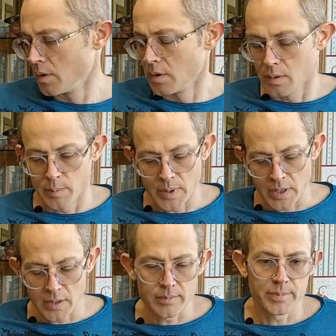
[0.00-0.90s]

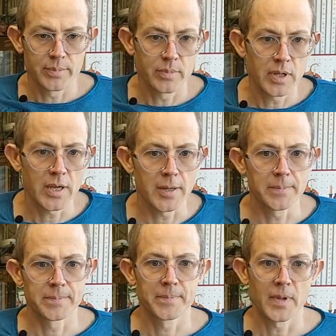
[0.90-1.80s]
But yeah,
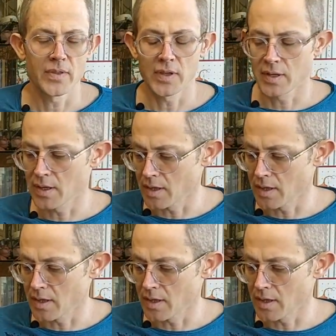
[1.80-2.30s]
I think,